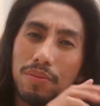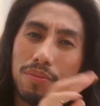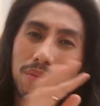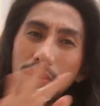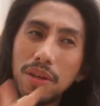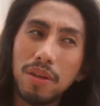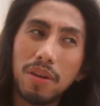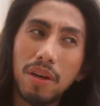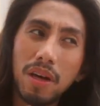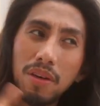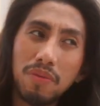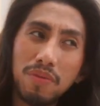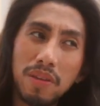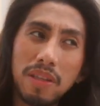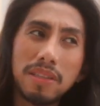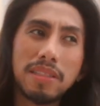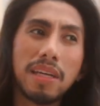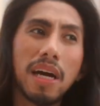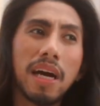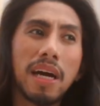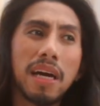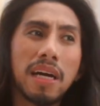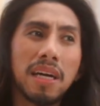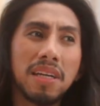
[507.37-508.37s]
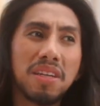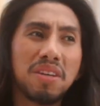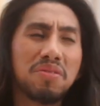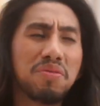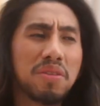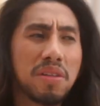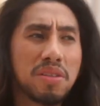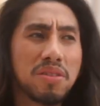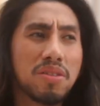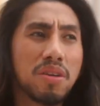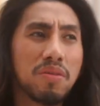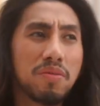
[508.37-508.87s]
You know, I feel tied, I
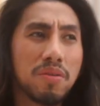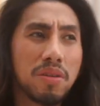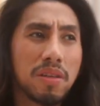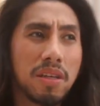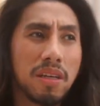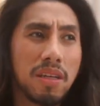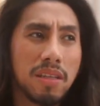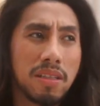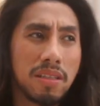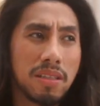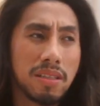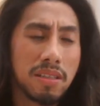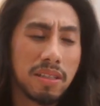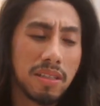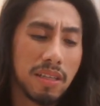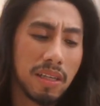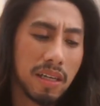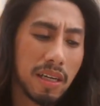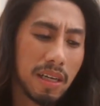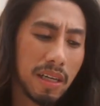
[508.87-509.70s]
feel suffocated.